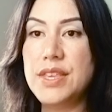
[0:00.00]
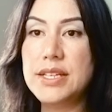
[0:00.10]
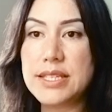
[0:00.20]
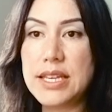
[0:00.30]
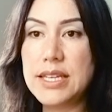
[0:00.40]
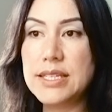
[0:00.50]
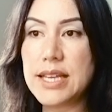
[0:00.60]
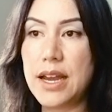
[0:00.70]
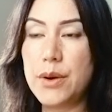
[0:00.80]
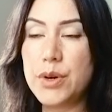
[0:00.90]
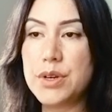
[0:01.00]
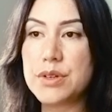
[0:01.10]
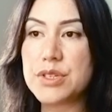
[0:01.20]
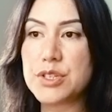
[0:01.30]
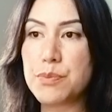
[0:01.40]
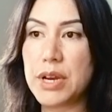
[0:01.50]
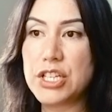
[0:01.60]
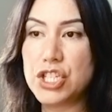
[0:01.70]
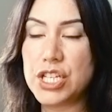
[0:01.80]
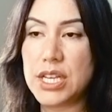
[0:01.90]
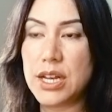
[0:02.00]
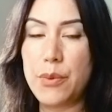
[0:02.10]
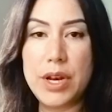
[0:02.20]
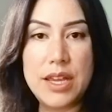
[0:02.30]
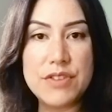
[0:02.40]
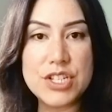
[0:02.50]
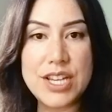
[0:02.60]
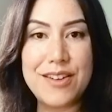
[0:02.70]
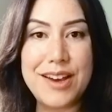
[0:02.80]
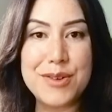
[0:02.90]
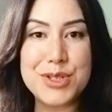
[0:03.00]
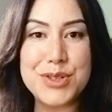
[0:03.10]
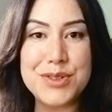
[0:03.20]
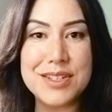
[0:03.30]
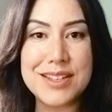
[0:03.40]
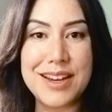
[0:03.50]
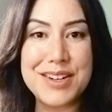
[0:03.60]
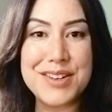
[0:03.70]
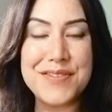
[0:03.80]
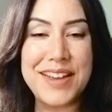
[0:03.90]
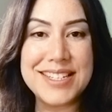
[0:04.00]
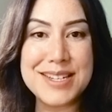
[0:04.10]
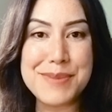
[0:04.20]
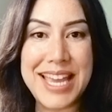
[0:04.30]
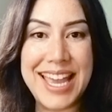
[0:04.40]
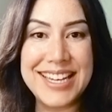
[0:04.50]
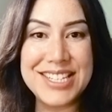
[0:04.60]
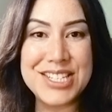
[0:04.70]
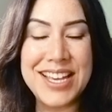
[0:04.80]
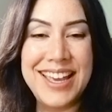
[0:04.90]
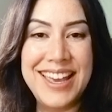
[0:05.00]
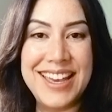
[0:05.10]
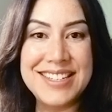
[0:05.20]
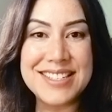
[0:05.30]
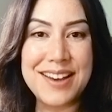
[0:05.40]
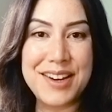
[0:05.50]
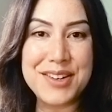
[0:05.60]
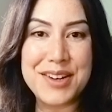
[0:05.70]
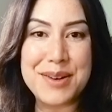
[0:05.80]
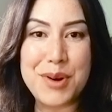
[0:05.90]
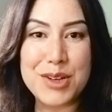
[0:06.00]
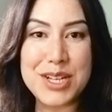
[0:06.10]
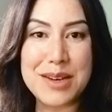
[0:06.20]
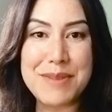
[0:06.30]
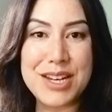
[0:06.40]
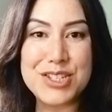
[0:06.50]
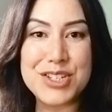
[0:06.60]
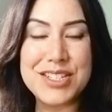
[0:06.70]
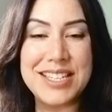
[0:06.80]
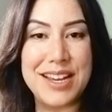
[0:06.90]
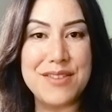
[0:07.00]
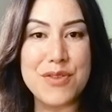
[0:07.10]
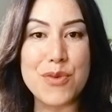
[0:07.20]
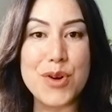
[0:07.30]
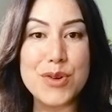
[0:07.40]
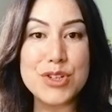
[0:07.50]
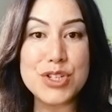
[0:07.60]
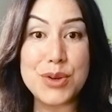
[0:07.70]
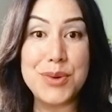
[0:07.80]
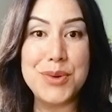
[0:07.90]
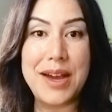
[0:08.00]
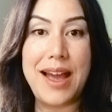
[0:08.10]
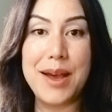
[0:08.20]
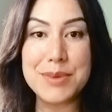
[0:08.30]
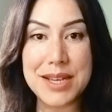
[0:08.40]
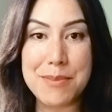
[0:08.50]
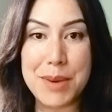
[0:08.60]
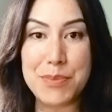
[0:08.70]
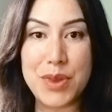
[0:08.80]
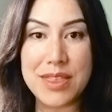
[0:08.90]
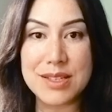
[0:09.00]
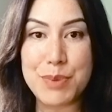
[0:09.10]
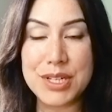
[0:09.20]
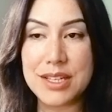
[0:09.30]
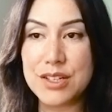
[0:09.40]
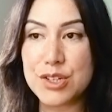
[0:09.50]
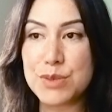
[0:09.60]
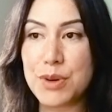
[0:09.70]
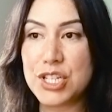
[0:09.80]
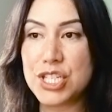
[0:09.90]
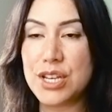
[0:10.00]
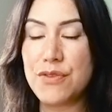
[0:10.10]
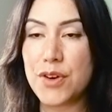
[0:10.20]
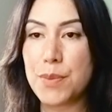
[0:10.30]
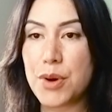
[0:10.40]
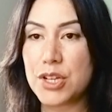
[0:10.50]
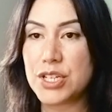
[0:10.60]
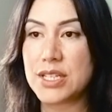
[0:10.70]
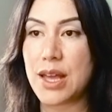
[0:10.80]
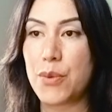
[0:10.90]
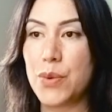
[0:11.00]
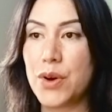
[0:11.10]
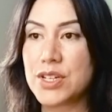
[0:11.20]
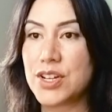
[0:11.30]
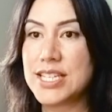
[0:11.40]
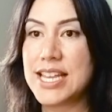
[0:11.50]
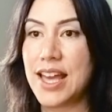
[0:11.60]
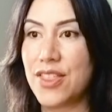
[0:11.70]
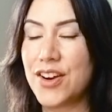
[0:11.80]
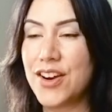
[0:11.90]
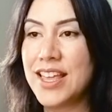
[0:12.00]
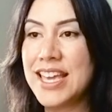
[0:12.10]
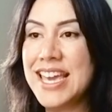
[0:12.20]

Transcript: This is our spreadsheet. I want to give a shout out to designer Vandna Bicanic and designer and project manager Dave Roche, who helped come up with this particular spreadsheet for a project that we worked on together.